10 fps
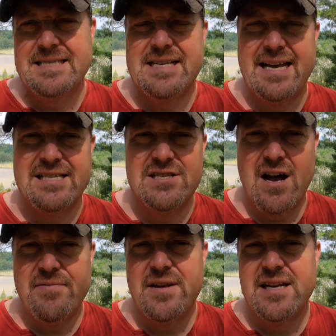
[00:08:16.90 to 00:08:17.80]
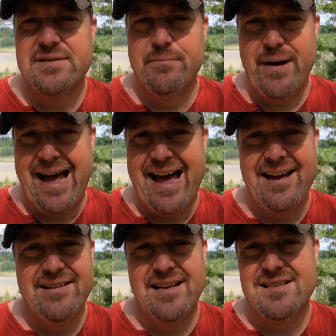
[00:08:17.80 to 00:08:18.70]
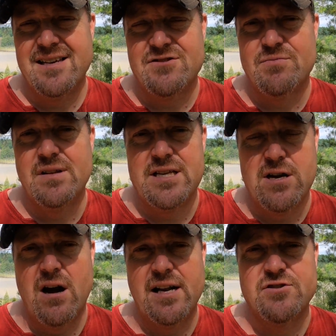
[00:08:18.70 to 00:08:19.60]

It's not that it's bad, it's really not.